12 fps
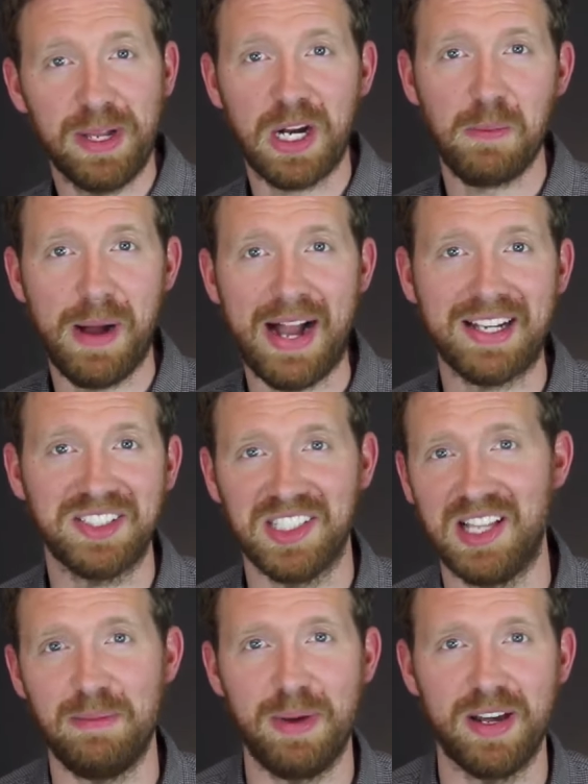bigger
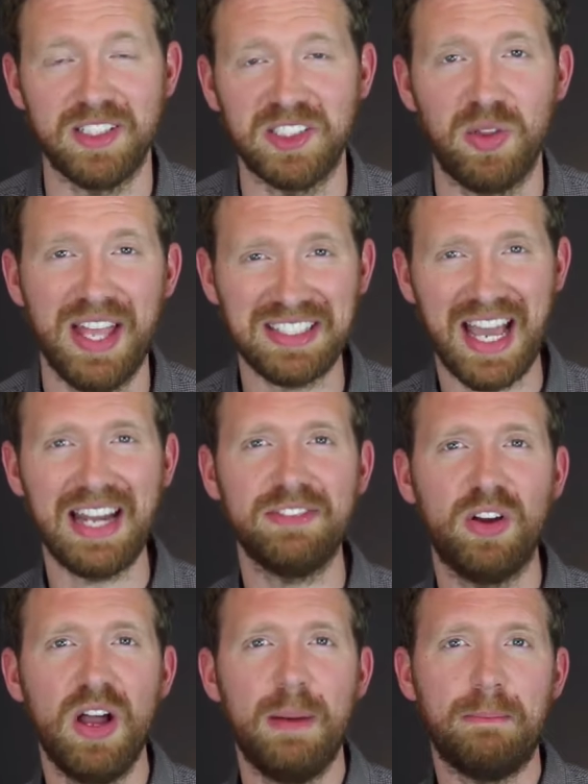pockets a lot better. So that's
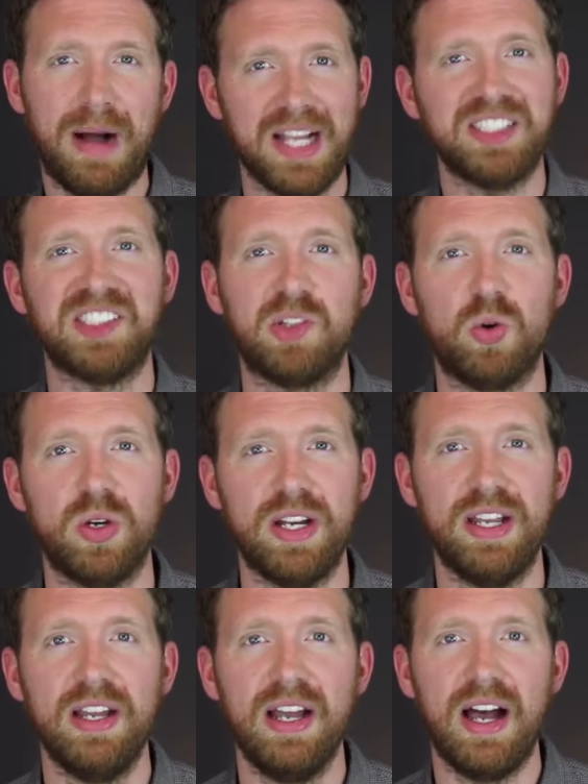kind of my
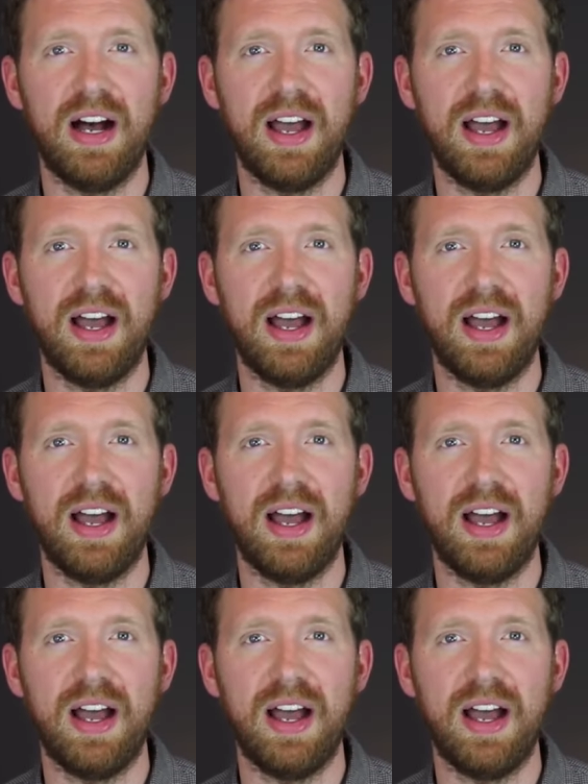story.